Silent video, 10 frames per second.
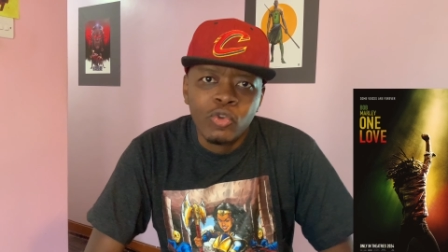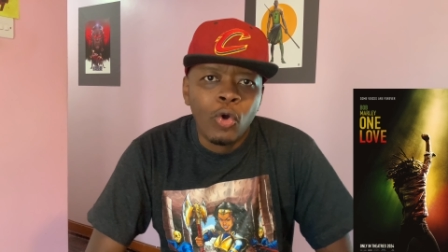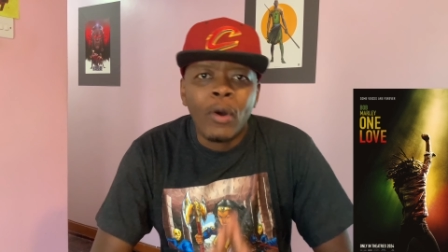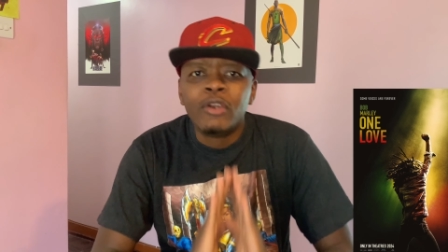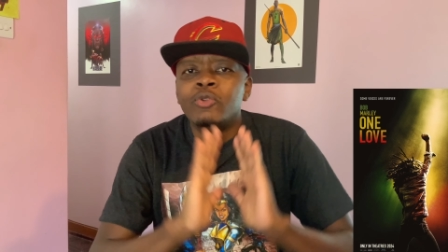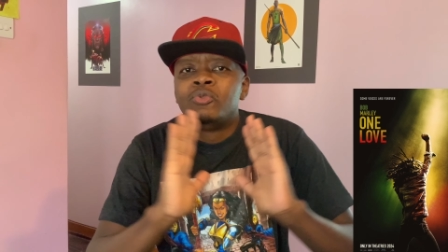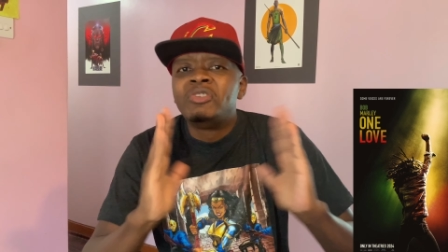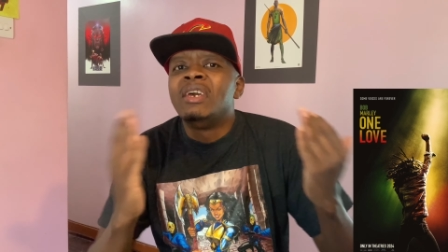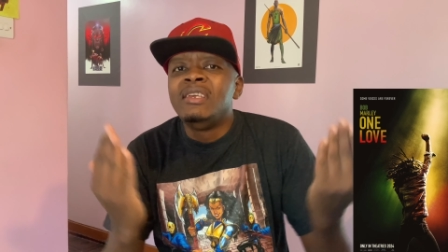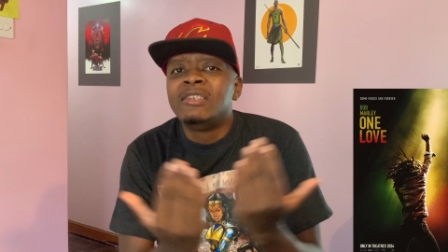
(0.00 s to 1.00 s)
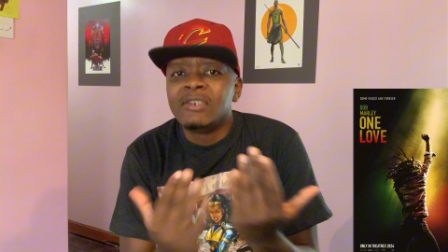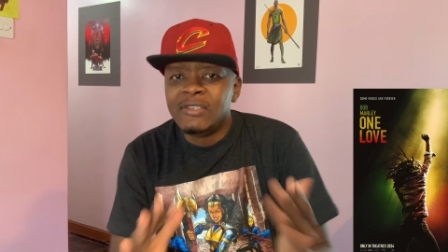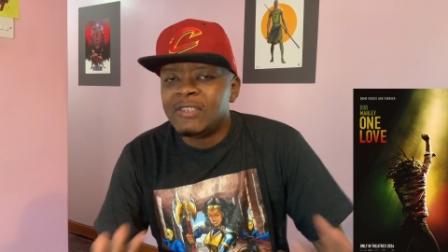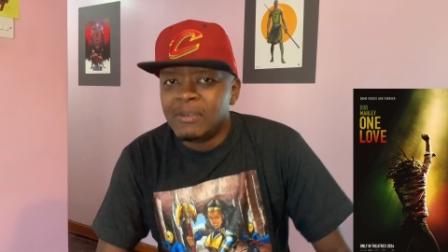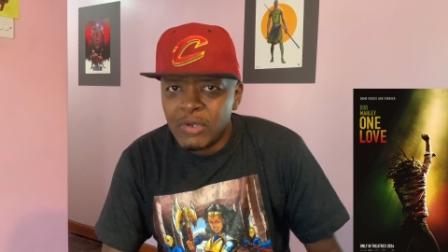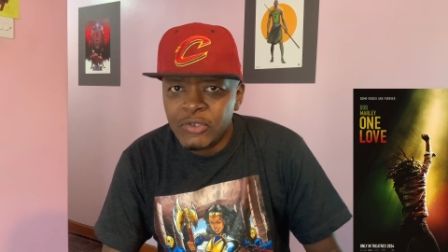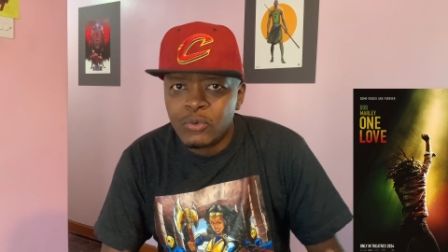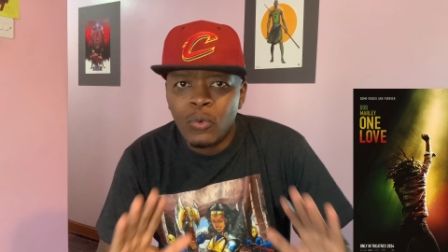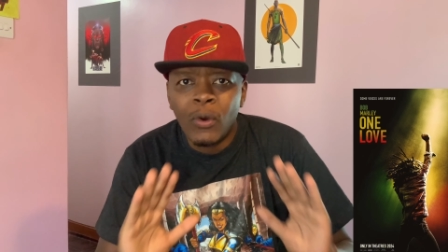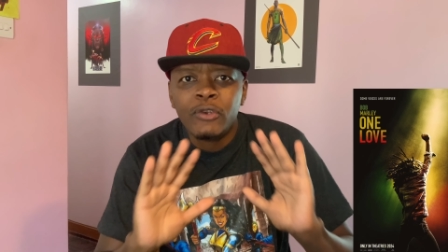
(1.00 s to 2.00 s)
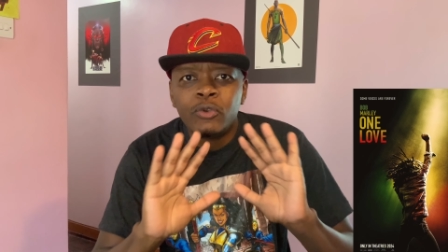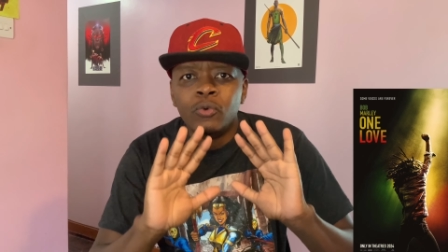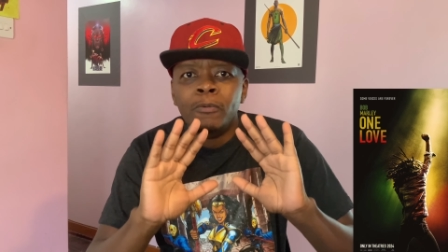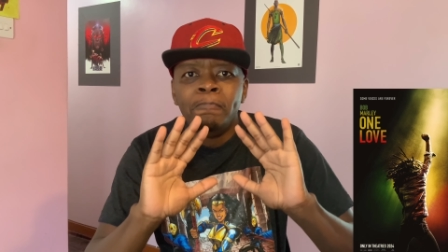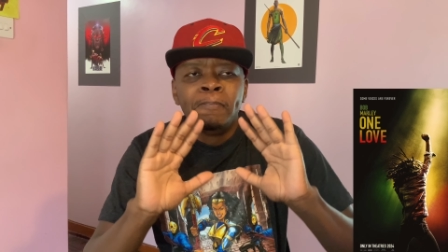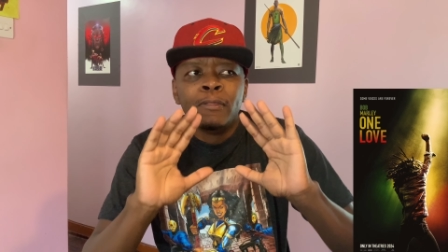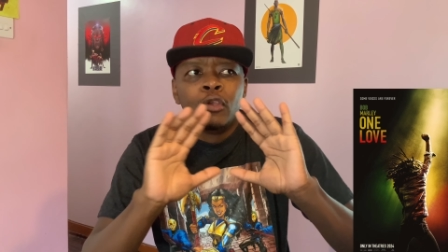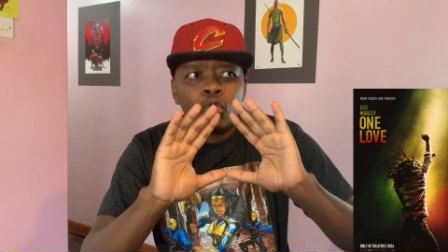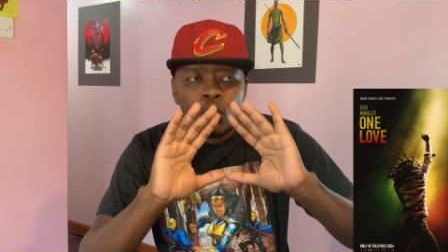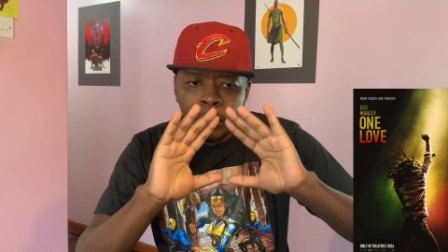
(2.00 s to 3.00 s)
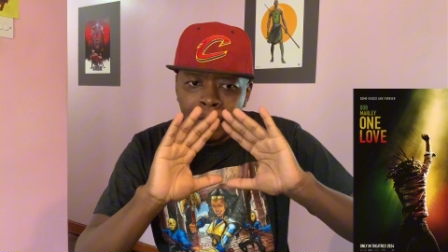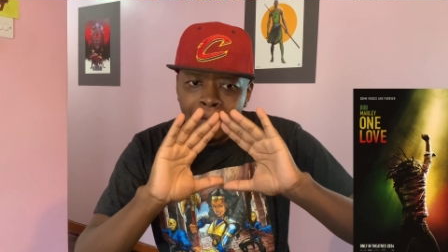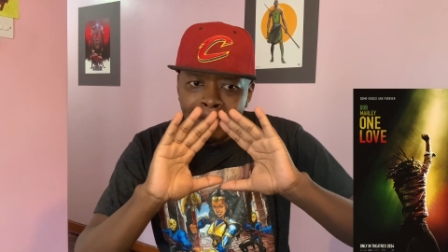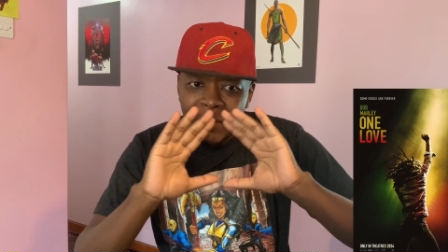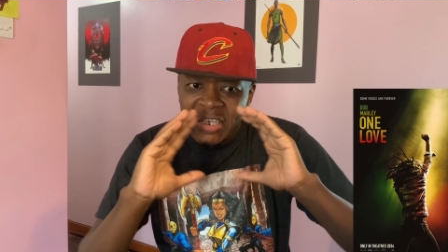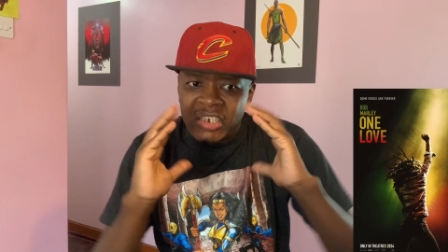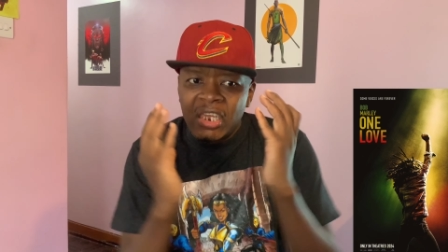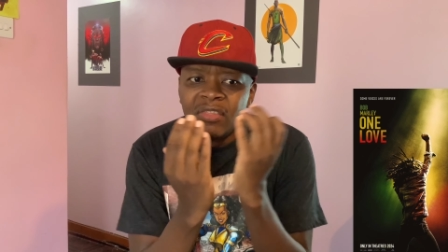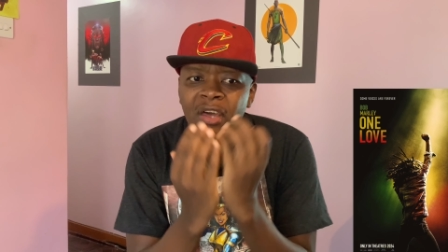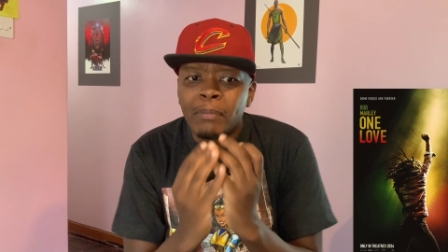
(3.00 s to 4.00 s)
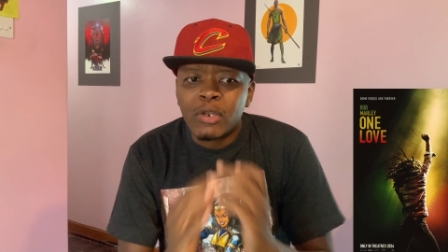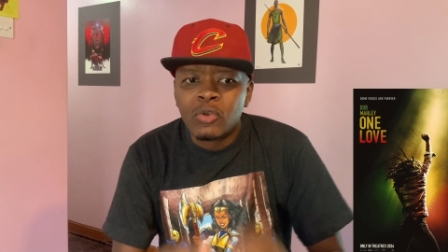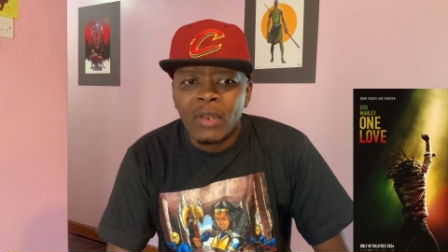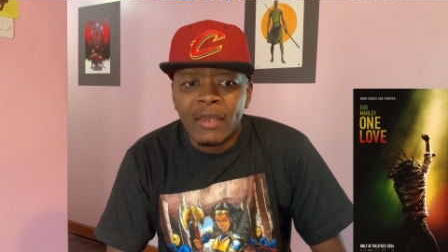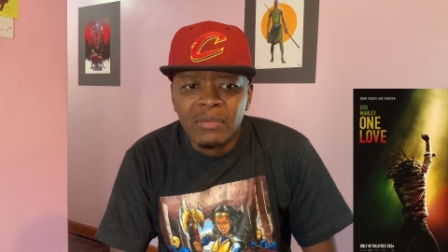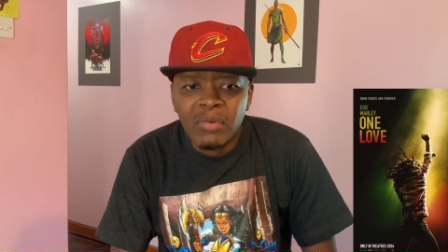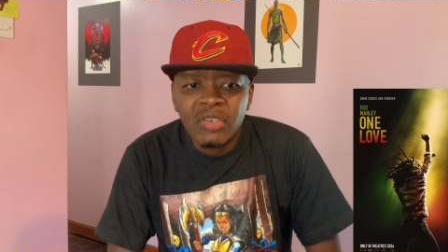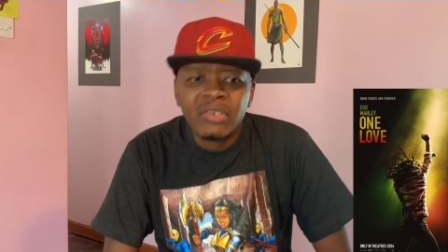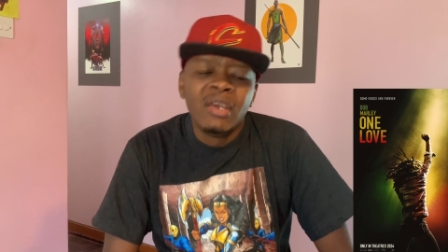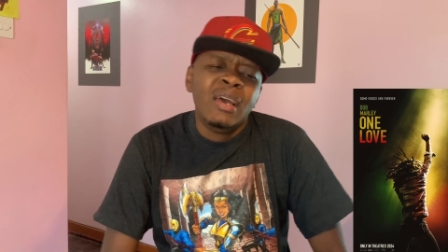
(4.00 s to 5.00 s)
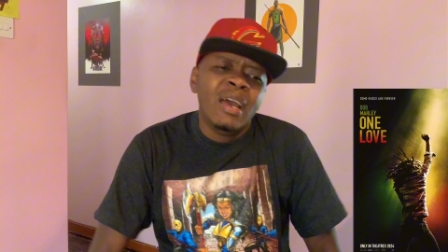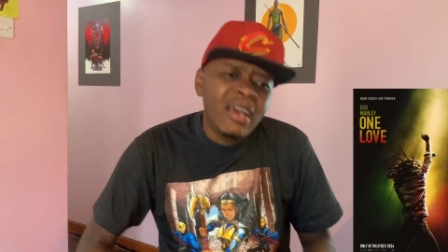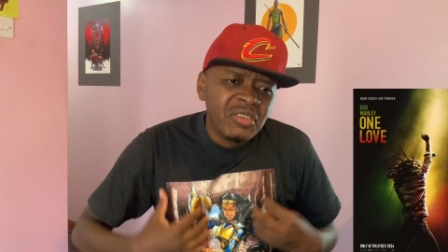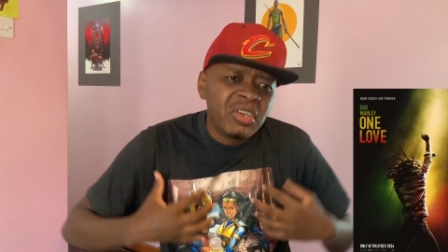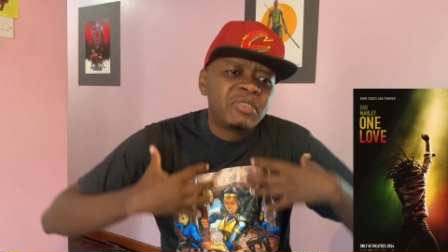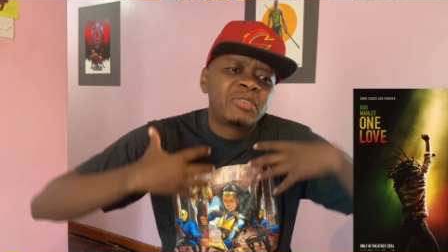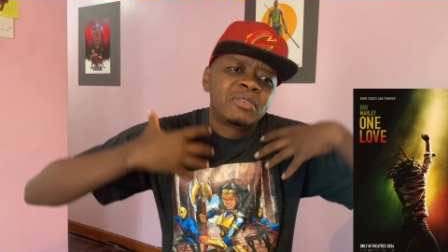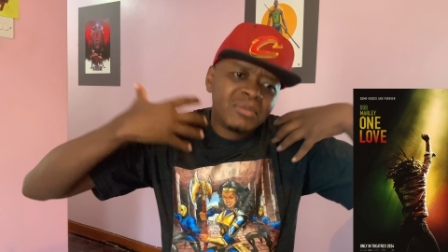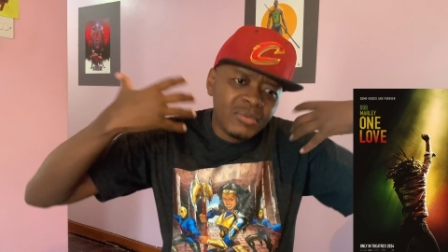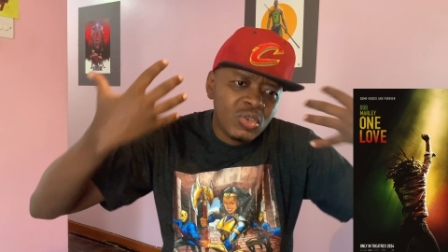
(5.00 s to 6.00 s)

We don't want to taint his image. We want to, you know, maintain that particular image and just